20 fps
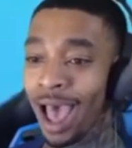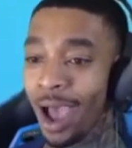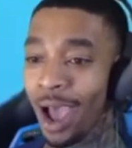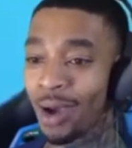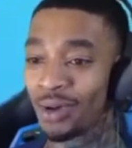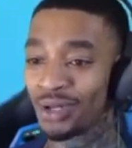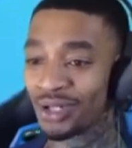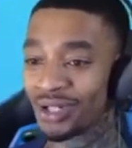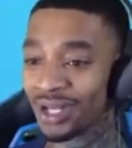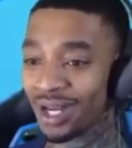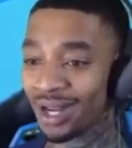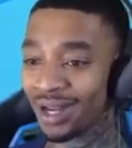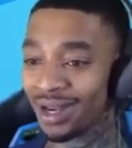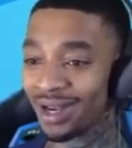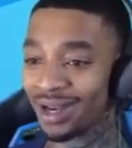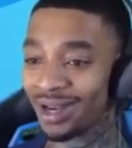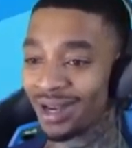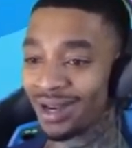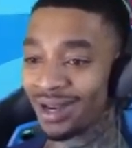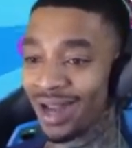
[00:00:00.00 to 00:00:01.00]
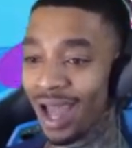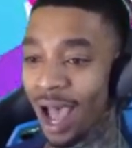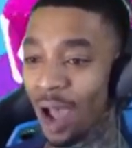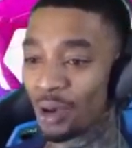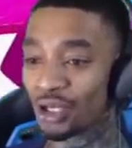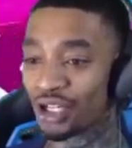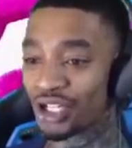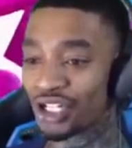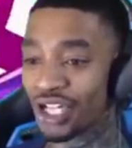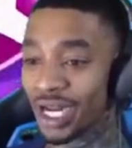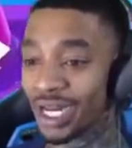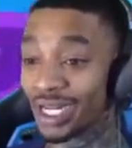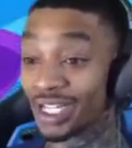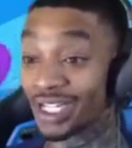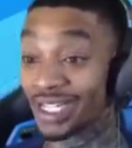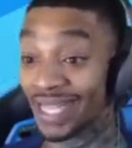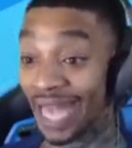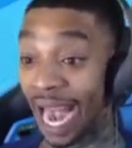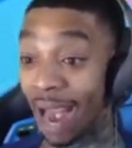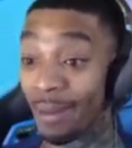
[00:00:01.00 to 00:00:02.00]
Shit. Oh shit!
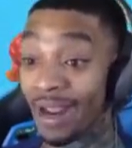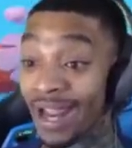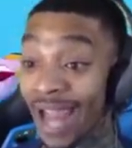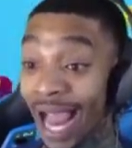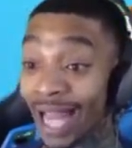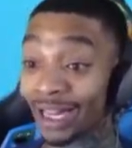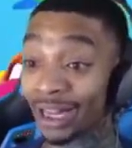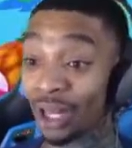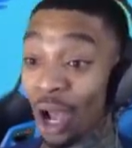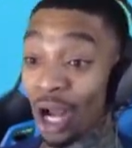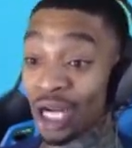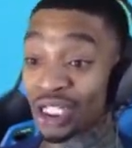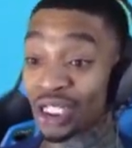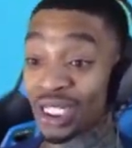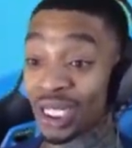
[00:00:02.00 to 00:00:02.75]
Damn, he got launched to